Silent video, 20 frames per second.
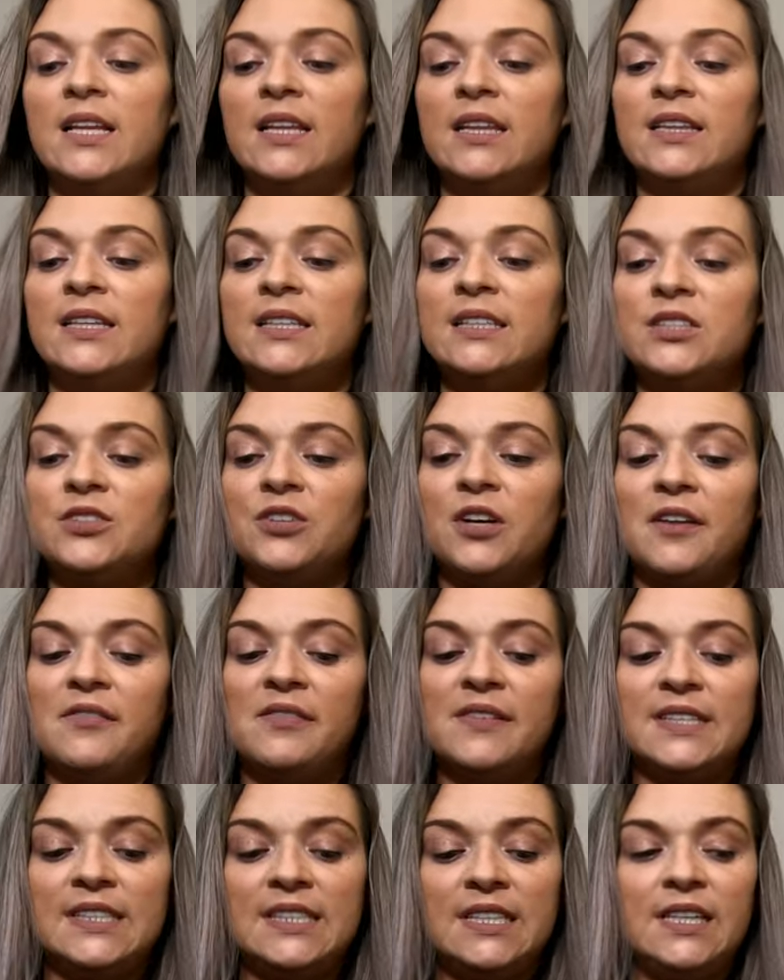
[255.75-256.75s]
This
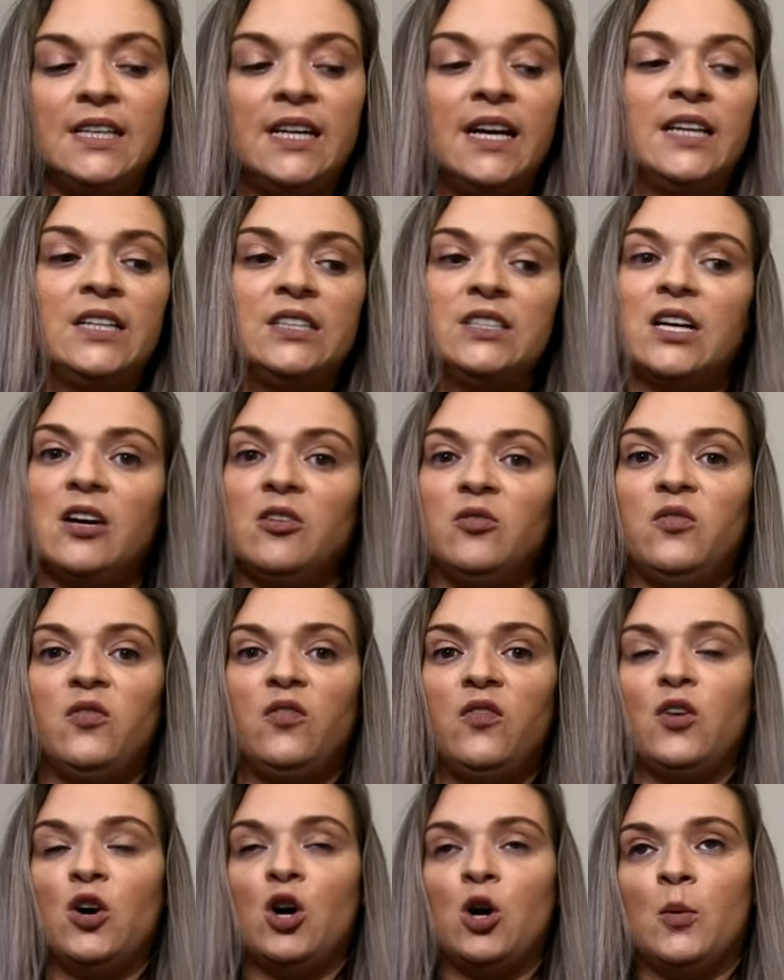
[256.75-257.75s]
graphic tee I just got
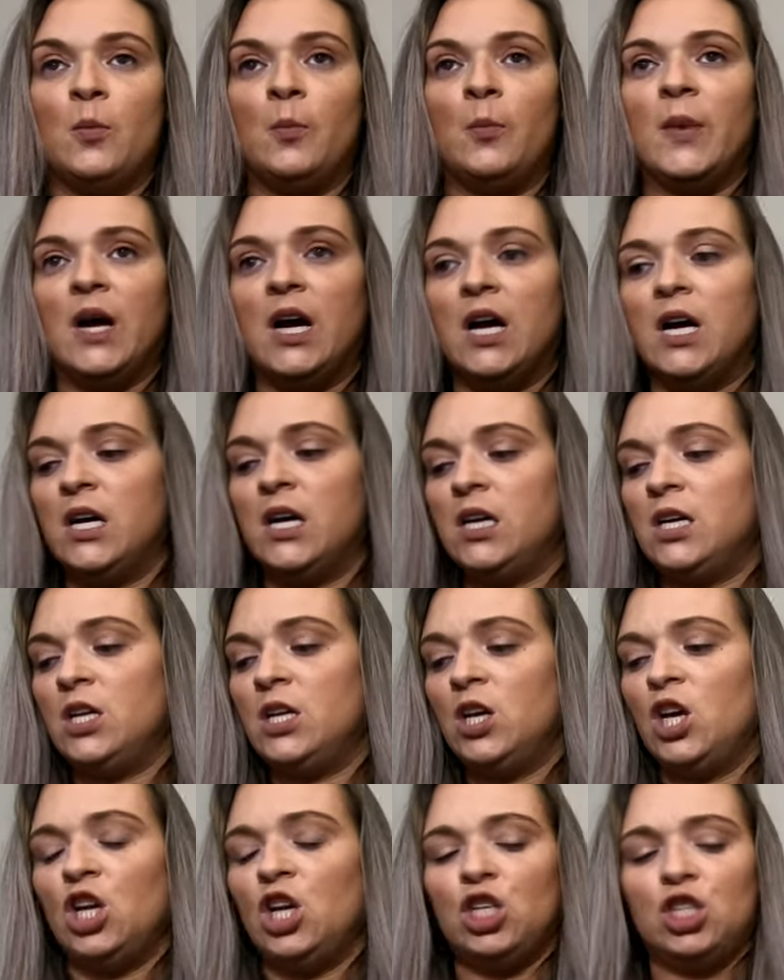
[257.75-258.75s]
from
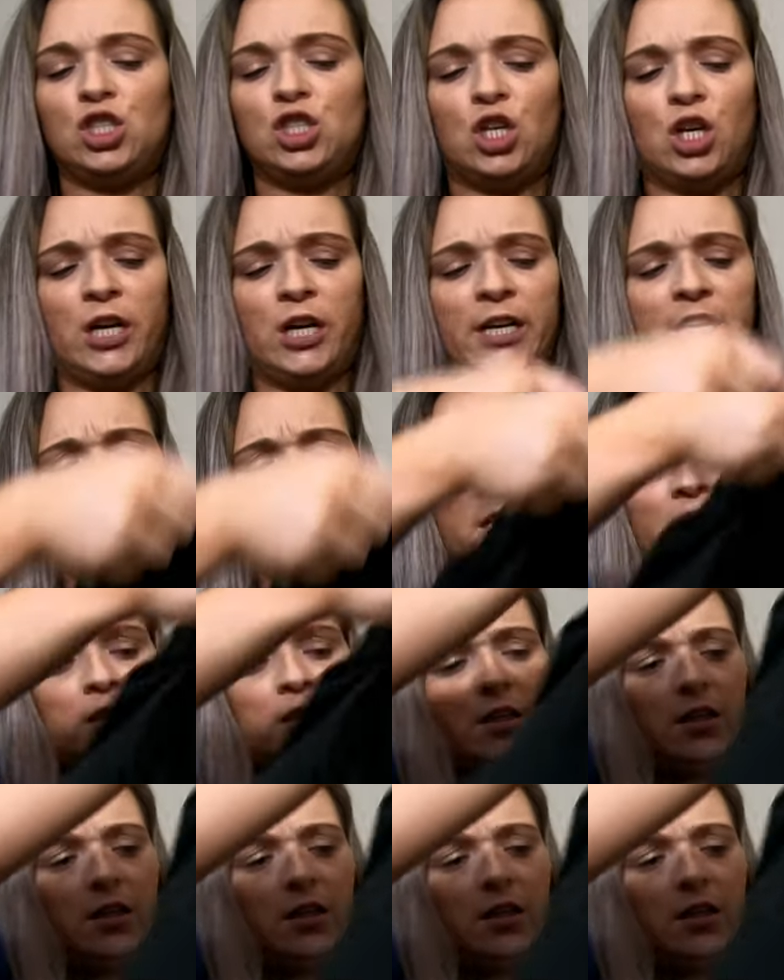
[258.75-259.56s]
Target.